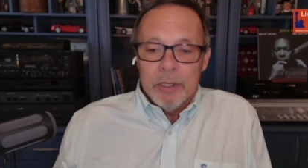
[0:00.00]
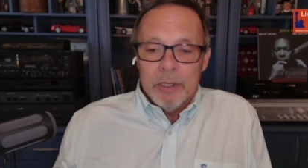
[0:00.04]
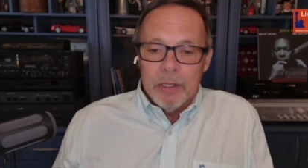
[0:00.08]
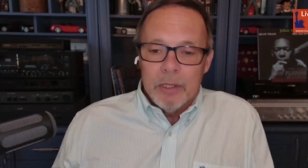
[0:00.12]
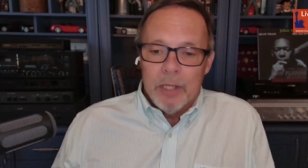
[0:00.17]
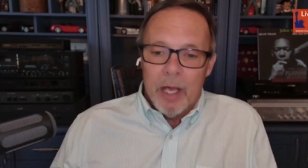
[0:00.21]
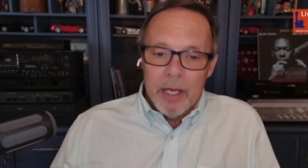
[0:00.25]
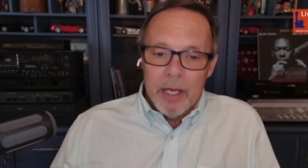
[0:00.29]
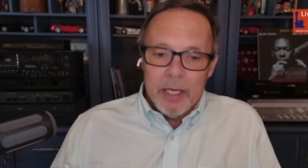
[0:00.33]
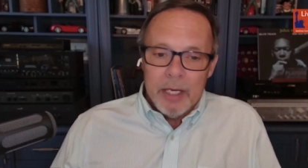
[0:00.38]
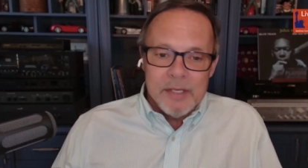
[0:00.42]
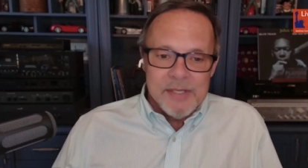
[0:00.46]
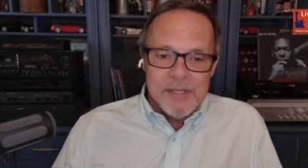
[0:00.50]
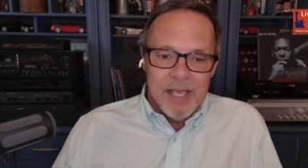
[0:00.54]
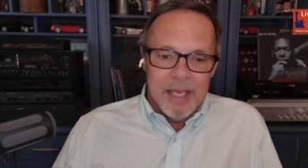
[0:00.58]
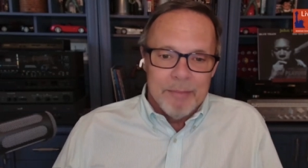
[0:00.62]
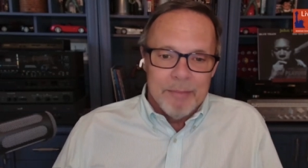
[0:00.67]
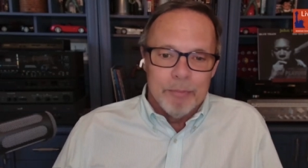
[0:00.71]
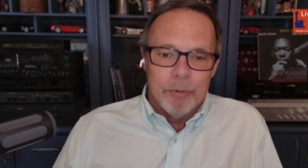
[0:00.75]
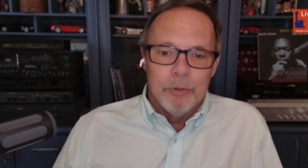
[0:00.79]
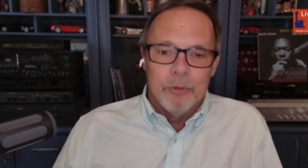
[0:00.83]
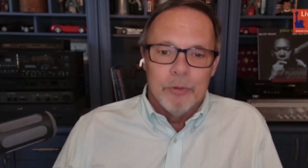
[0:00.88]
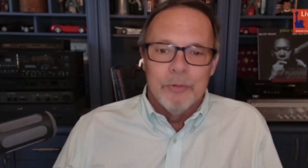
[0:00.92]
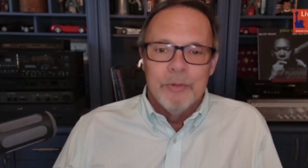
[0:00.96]
the lawn
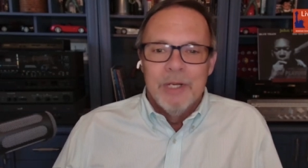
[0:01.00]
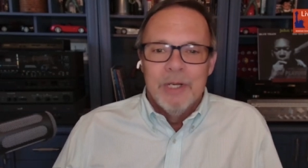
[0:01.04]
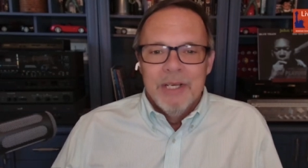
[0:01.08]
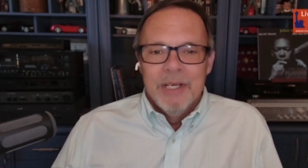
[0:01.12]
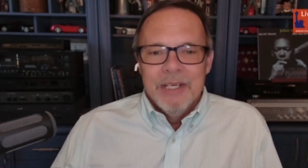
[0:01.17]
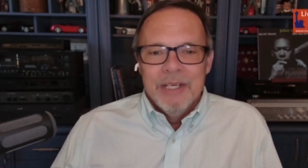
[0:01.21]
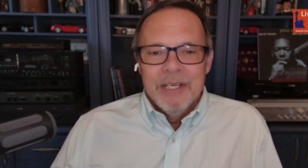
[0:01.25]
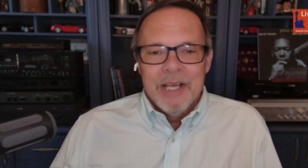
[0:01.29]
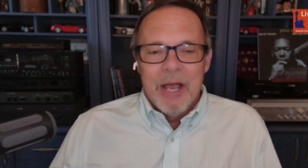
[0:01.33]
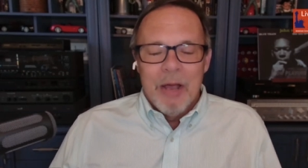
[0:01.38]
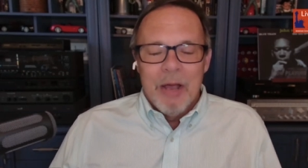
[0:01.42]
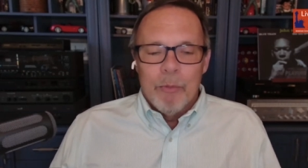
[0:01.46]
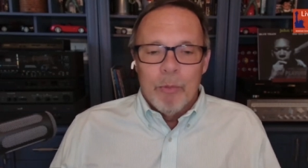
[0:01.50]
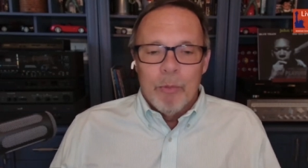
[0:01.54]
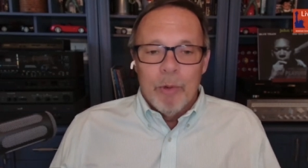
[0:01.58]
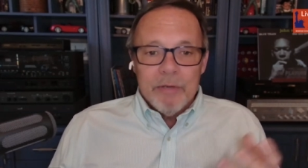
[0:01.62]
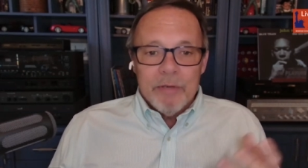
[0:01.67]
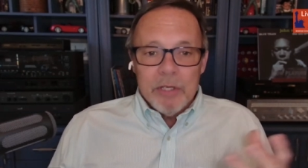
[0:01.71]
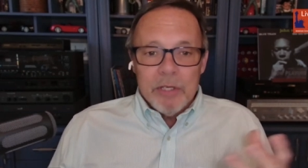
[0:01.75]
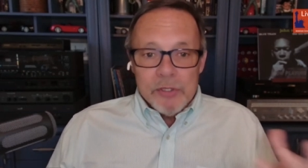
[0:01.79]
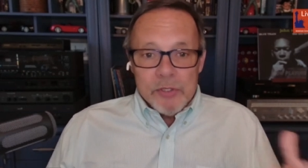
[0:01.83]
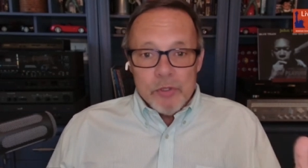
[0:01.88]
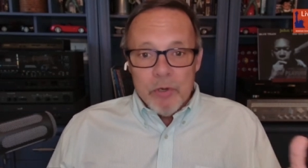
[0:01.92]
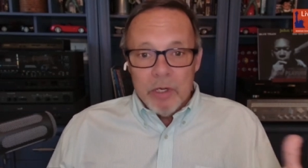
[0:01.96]
example, uh,
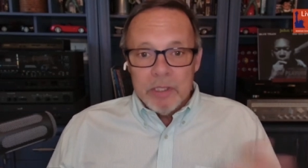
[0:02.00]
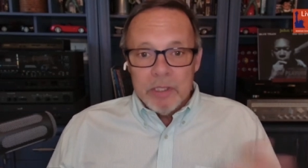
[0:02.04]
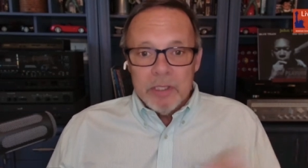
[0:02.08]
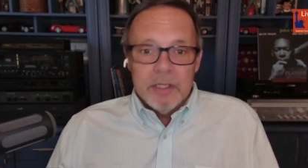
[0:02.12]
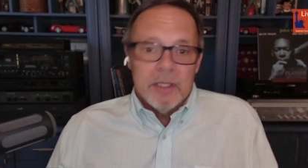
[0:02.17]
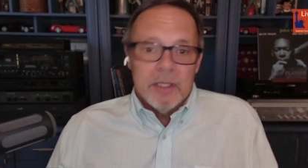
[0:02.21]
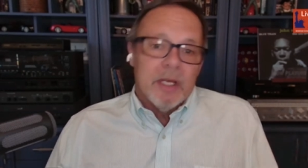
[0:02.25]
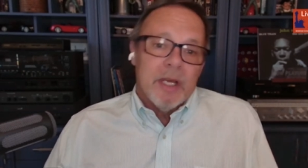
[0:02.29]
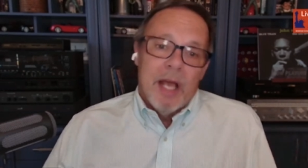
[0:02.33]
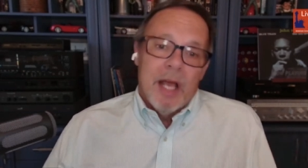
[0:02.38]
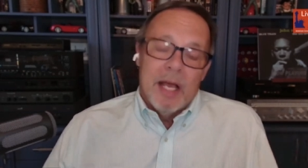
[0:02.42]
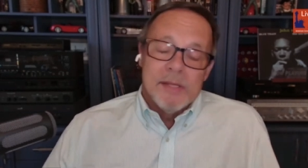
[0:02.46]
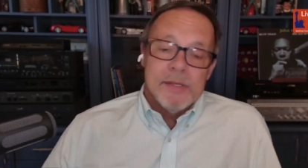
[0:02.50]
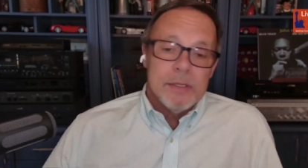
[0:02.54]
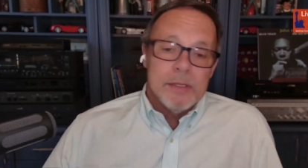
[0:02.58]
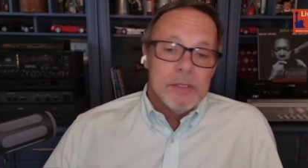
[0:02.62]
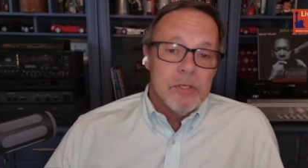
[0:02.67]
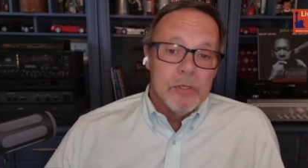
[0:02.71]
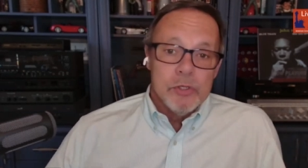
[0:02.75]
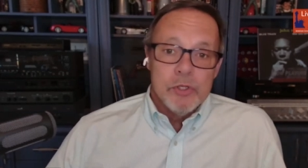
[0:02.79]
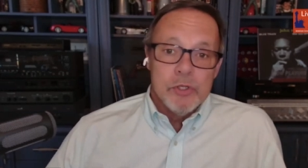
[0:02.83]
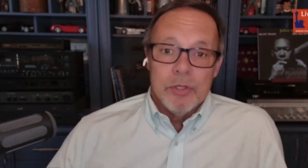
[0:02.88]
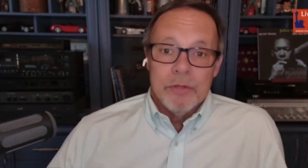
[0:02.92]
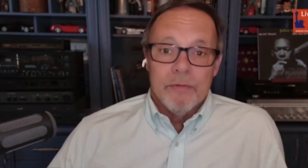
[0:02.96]
we've constructed the
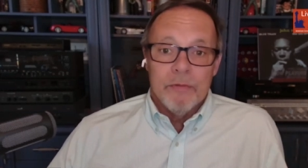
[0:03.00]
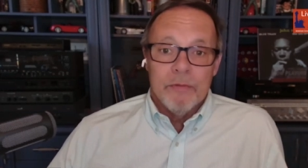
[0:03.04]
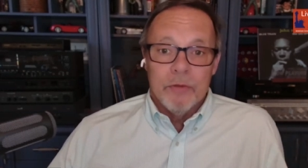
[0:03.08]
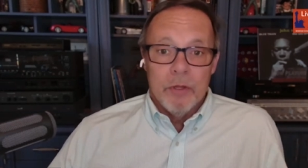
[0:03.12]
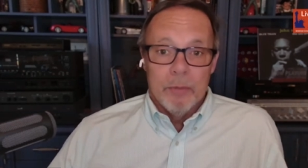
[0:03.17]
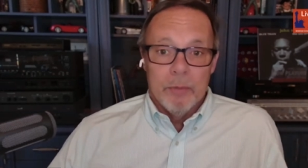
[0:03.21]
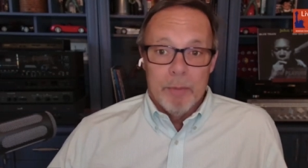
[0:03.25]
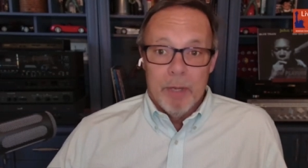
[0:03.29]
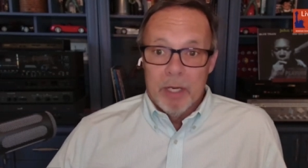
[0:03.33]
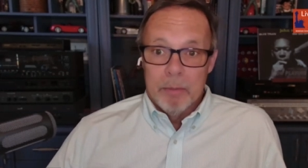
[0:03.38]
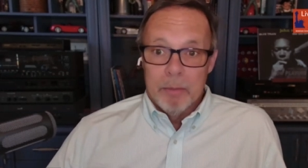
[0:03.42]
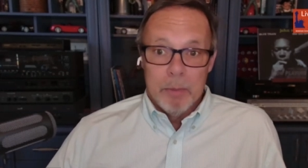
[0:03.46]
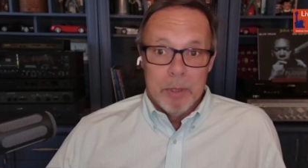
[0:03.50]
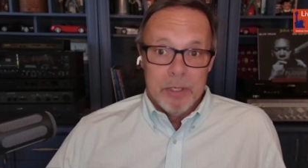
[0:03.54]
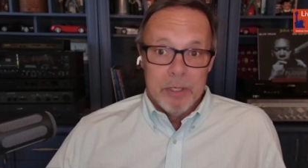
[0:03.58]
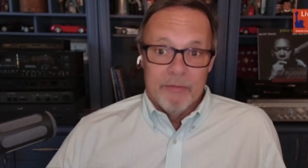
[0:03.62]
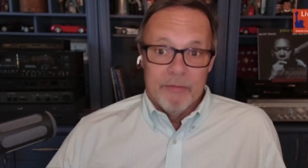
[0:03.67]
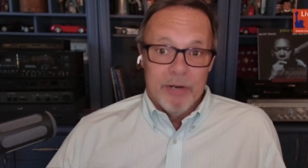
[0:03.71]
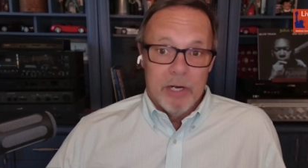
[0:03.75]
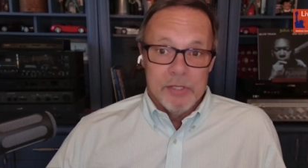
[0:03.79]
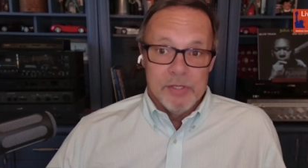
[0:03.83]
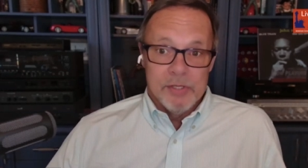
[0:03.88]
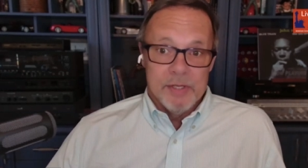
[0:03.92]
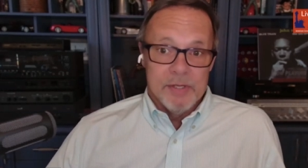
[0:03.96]
Constitution for the betterment
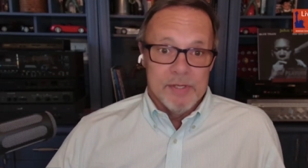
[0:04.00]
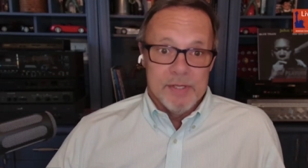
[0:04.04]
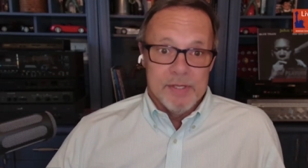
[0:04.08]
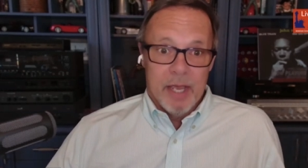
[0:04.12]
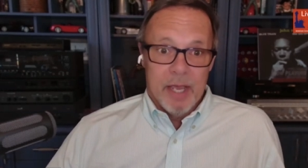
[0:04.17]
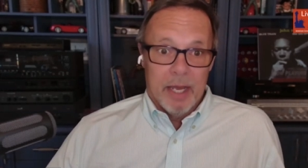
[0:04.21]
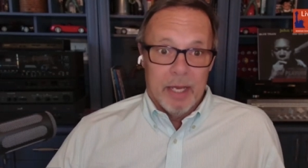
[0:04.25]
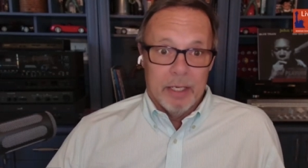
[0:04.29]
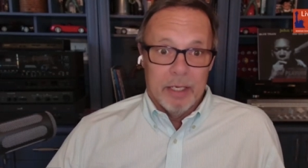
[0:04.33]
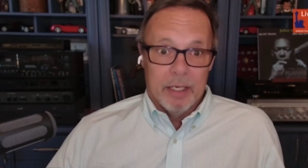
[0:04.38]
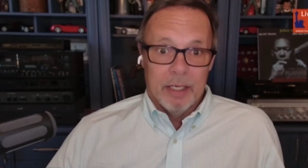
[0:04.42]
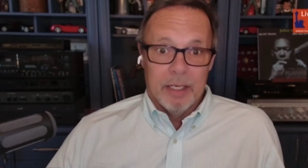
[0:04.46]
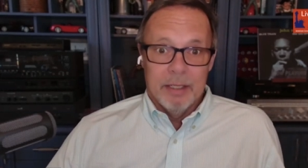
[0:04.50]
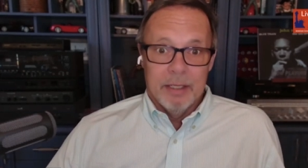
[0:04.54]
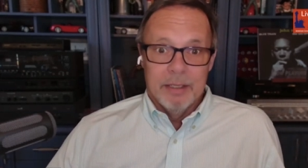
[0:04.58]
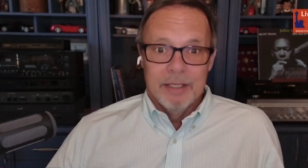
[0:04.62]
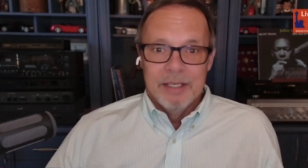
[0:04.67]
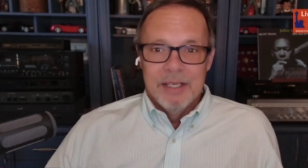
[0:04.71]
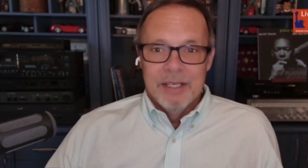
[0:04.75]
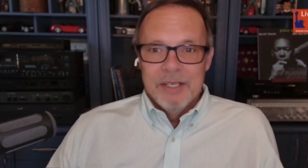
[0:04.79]
of our society.